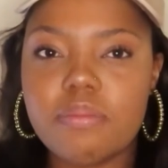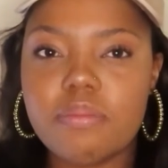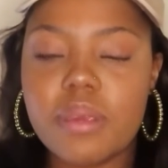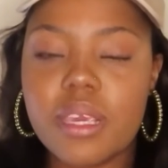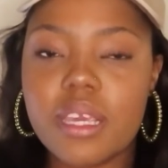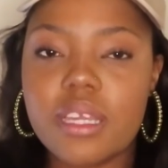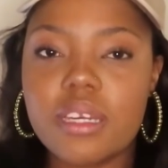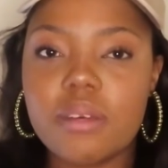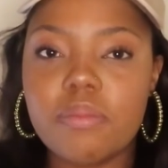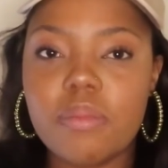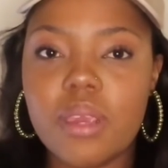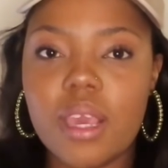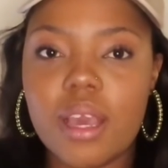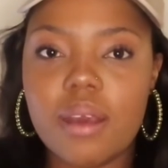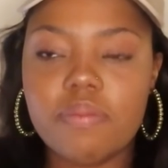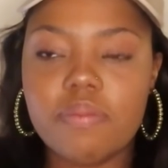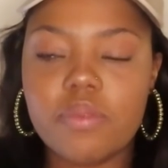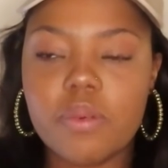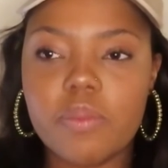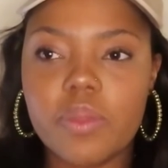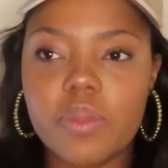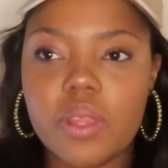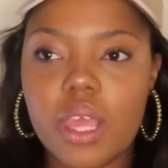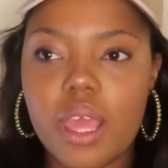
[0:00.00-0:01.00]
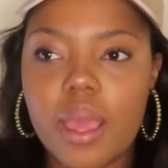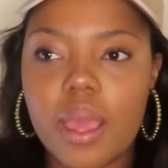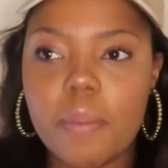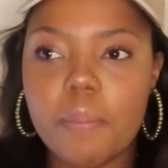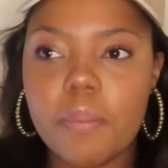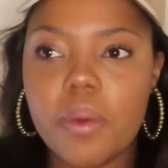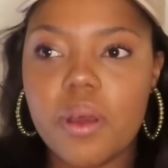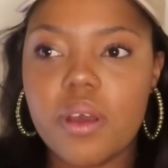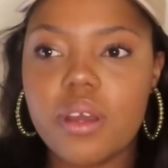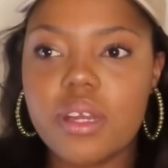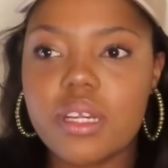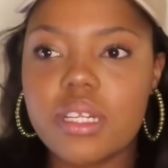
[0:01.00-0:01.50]
picked me up from the
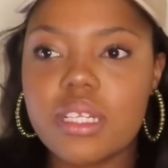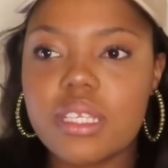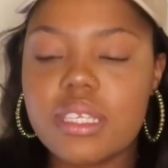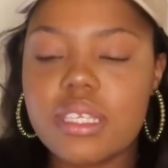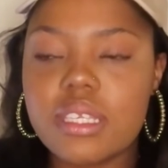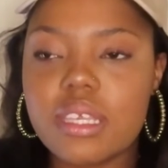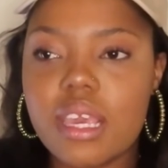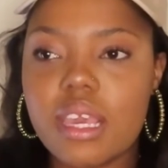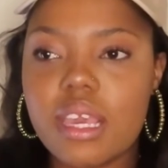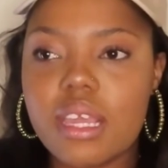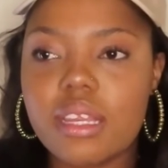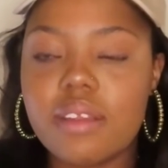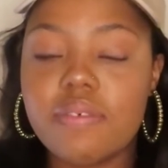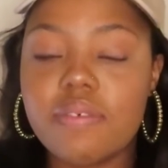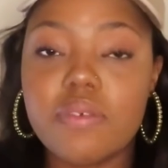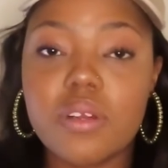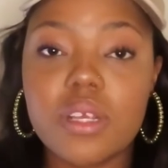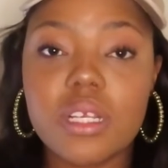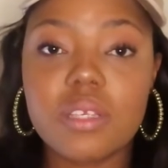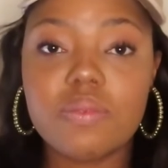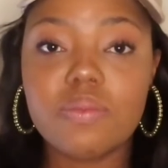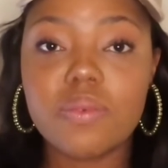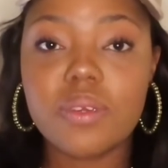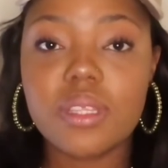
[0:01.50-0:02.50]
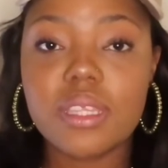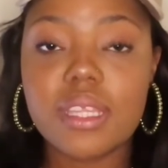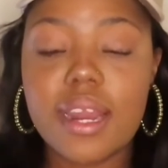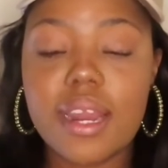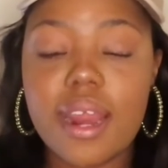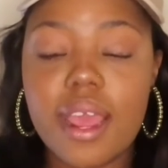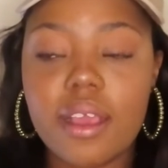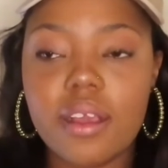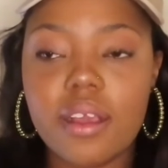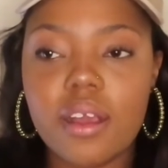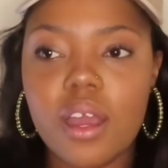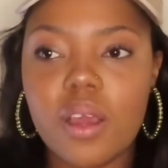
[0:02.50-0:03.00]
airport, and the first food that
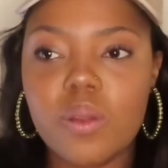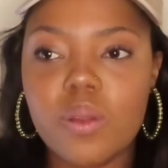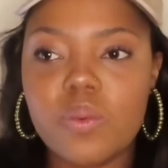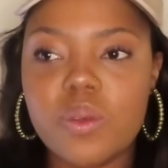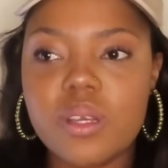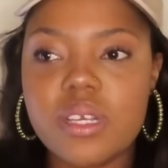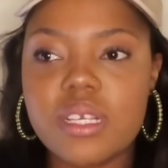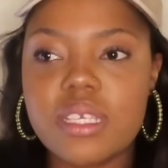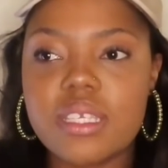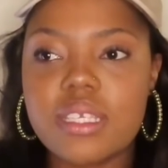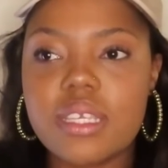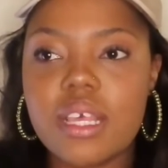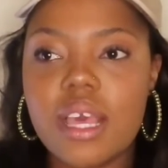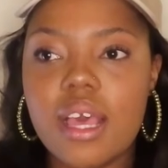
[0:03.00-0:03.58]
I found was